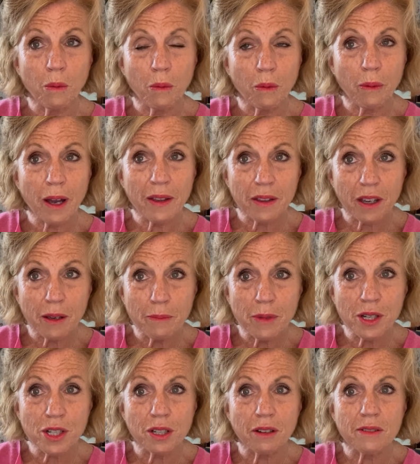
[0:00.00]
where the
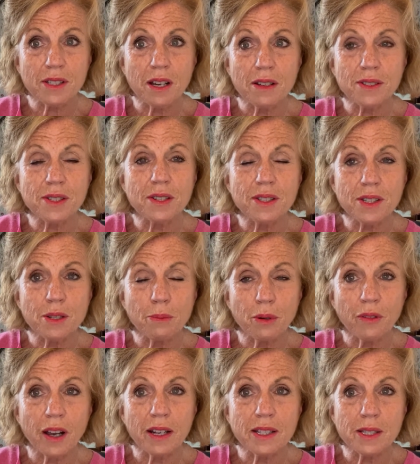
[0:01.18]
Commissioner has asked us to
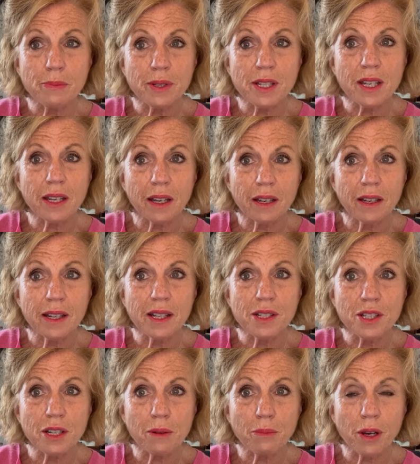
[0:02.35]
provide particular
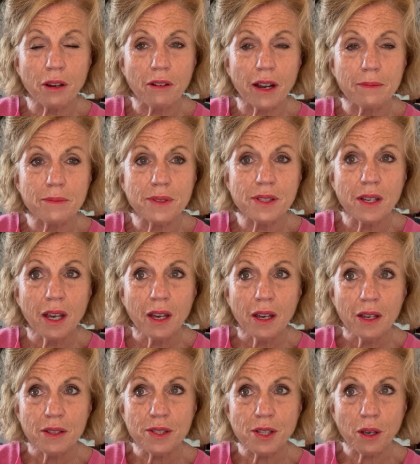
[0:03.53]
leadership programmes.
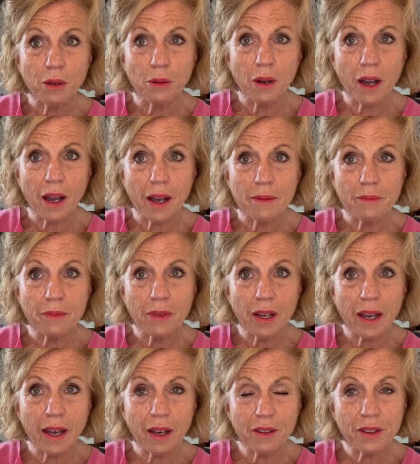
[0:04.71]
So
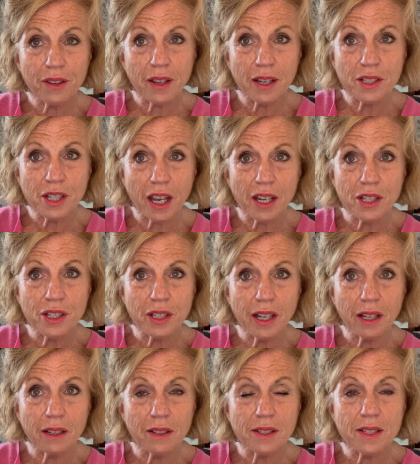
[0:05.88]
Health Education
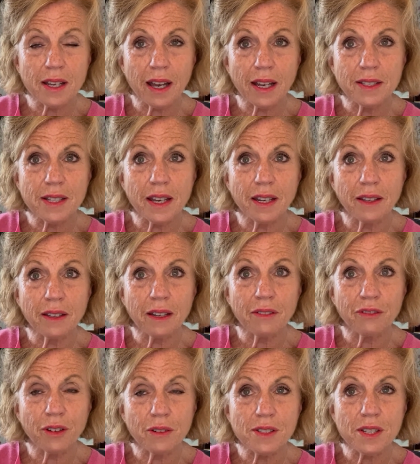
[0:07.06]
England and
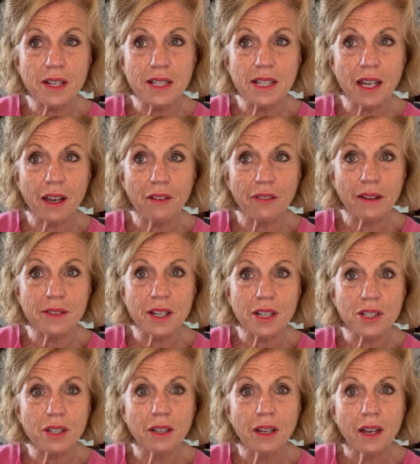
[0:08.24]
Florence Nightingale
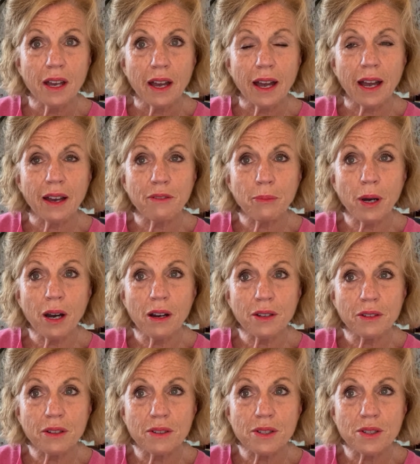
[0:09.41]
Foundation have
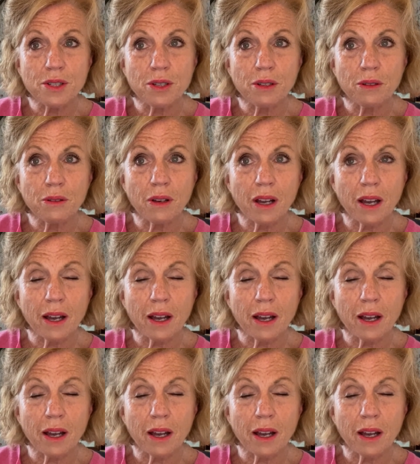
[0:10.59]
partnered to